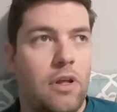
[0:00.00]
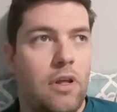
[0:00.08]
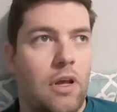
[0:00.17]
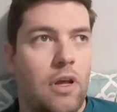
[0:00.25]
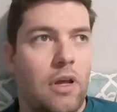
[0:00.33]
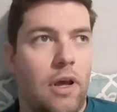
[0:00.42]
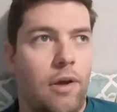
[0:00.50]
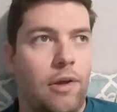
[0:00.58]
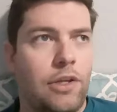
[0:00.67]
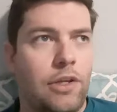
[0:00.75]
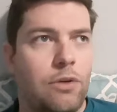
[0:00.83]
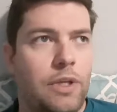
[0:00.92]
uh,
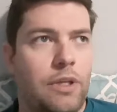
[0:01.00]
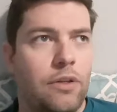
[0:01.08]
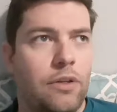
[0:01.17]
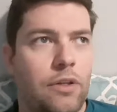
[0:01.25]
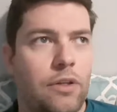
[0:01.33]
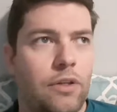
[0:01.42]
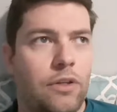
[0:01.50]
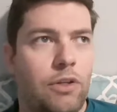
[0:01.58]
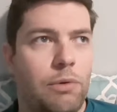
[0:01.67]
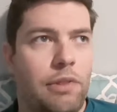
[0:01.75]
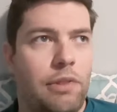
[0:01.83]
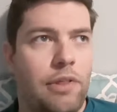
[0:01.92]
you would you
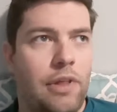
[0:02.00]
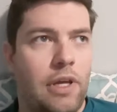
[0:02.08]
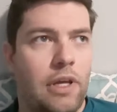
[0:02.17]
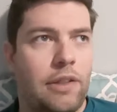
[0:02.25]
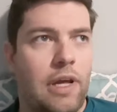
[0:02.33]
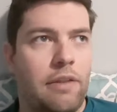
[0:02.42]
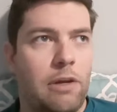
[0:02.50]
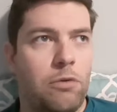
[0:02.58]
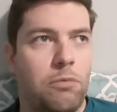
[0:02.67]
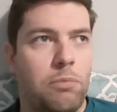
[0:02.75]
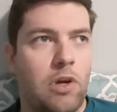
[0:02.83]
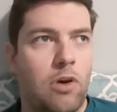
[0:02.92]
would think that they
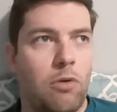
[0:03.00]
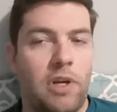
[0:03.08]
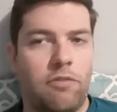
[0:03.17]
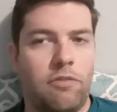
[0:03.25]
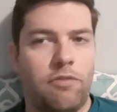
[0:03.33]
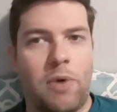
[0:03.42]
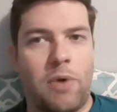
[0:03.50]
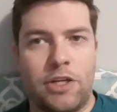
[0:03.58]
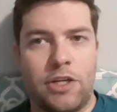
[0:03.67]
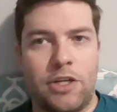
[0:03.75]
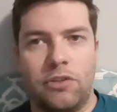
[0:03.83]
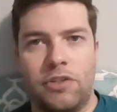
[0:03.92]
would be open up for
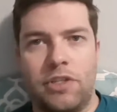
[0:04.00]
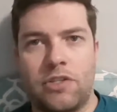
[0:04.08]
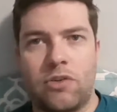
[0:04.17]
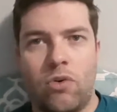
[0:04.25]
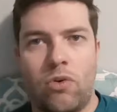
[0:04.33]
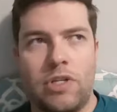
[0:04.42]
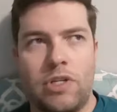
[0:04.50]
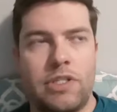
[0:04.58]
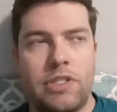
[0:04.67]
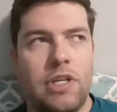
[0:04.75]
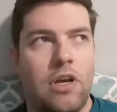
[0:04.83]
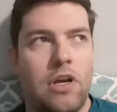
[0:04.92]
rational
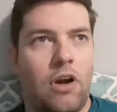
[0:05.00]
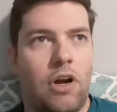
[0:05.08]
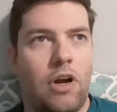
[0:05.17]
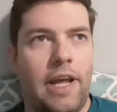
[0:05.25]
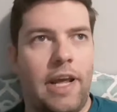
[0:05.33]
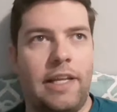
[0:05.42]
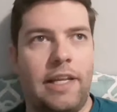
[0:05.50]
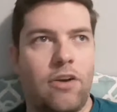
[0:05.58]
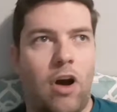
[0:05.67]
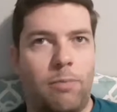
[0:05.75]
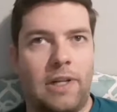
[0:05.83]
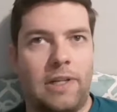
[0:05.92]
discourse on any
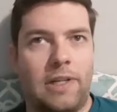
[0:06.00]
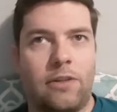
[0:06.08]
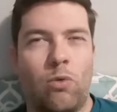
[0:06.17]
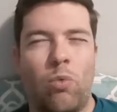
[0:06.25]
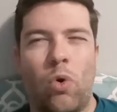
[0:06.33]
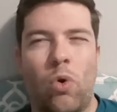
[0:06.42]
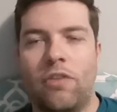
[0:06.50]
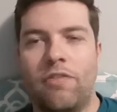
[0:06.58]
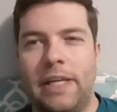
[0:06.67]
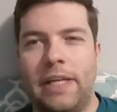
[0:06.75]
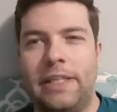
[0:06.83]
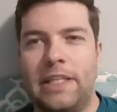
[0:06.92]
topic. Like the war of
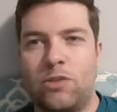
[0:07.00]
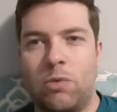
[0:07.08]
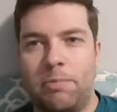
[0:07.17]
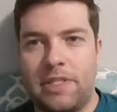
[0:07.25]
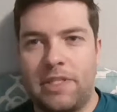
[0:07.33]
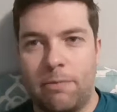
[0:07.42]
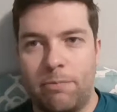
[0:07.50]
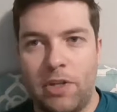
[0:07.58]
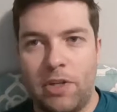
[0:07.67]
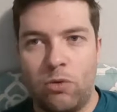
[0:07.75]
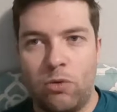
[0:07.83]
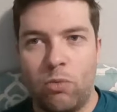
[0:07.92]
ideas would be something
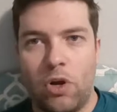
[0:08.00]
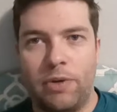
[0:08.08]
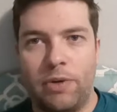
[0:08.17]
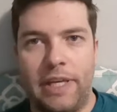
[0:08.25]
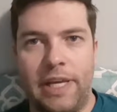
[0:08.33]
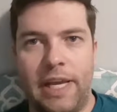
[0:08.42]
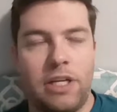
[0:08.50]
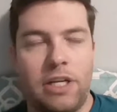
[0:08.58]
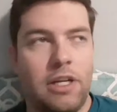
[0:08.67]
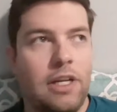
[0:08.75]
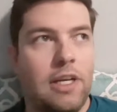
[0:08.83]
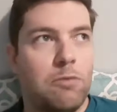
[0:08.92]
you want to engage in,
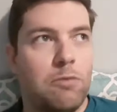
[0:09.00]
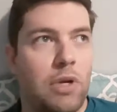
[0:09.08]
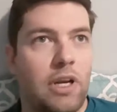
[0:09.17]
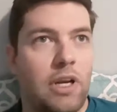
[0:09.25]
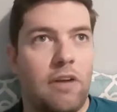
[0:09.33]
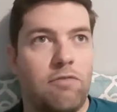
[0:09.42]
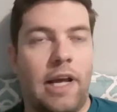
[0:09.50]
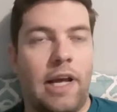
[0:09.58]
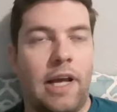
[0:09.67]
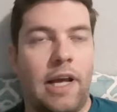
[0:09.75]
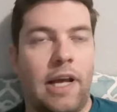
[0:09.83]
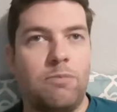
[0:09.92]
but unfortunately,
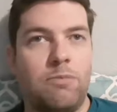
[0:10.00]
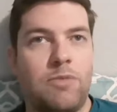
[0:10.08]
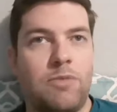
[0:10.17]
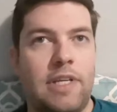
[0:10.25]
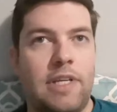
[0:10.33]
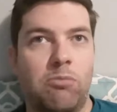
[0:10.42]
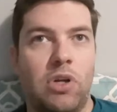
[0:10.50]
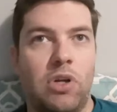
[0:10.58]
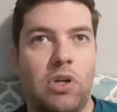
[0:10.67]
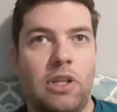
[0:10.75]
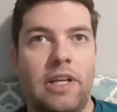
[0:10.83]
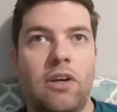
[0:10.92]
seeing
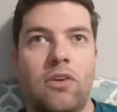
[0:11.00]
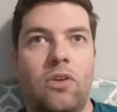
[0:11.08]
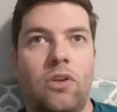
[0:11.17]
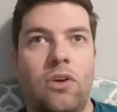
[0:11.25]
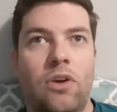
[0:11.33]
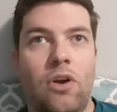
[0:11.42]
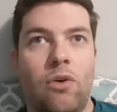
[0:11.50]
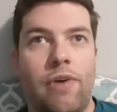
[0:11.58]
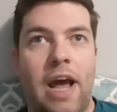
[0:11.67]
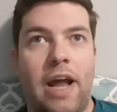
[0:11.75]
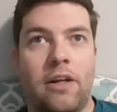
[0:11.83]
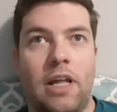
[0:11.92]
political
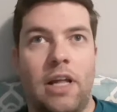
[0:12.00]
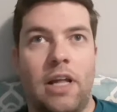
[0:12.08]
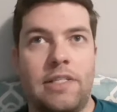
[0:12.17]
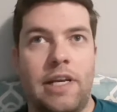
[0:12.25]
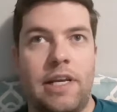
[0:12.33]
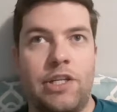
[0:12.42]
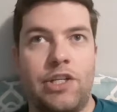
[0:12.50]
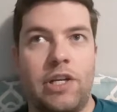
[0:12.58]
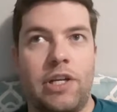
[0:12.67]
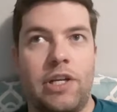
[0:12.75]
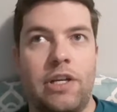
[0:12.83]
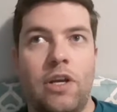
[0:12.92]

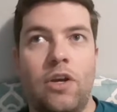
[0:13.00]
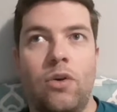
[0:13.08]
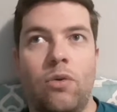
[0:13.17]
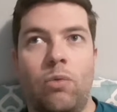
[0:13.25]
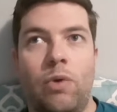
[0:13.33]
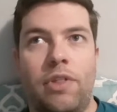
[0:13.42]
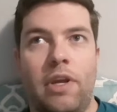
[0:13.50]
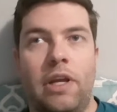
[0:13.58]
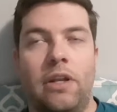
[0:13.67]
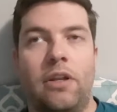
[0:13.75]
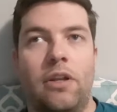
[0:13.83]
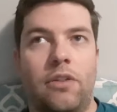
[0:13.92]
radicalization
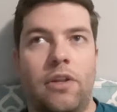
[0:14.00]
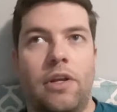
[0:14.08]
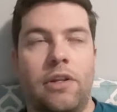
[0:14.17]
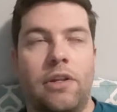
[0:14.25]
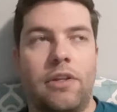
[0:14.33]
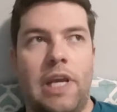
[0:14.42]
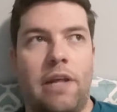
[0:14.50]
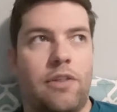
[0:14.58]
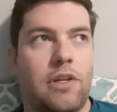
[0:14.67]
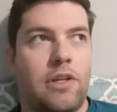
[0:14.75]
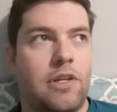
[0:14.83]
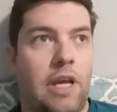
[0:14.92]
within
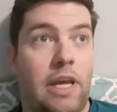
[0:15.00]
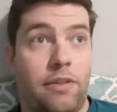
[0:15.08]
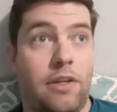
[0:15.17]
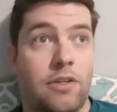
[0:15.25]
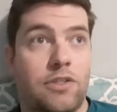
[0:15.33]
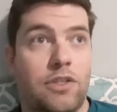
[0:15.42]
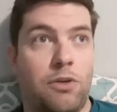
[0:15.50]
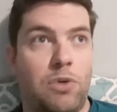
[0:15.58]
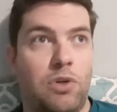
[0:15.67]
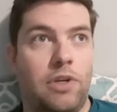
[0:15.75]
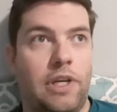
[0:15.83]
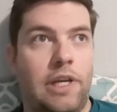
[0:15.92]
the atheist
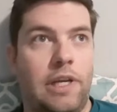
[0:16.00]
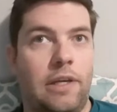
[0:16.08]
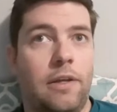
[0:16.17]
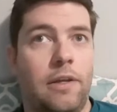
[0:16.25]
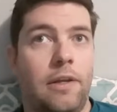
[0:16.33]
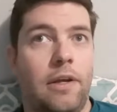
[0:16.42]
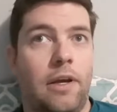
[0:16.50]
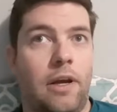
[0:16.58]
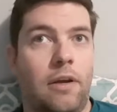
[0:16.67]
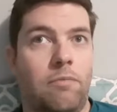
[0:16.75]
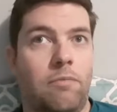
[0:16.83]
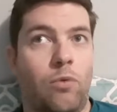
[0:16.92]
community
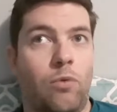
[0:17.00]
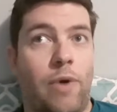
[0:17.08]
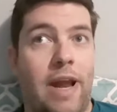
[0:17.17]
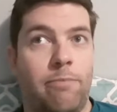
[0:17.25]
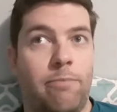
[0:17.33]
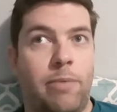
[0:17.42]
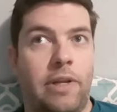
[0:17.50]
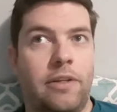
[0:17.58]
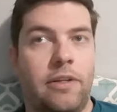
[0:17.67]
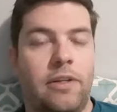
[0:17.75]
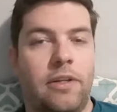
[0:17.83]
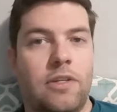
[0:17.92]
rampant.
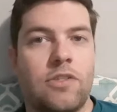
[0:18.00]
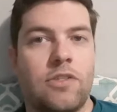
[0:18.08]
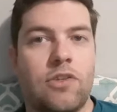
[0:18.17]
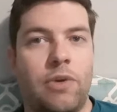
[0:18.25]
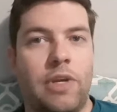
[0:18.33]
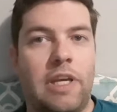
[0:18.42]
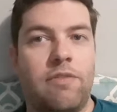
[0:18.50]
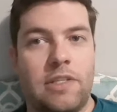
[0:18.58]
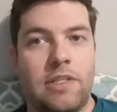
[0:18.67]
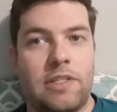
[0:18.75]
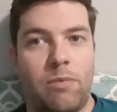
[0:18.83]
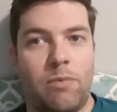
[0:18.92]
So even
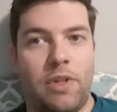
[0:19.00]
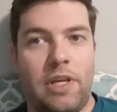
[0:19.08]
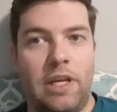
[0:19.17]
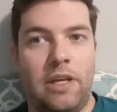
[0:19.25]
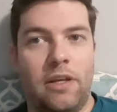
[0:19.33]
in some of the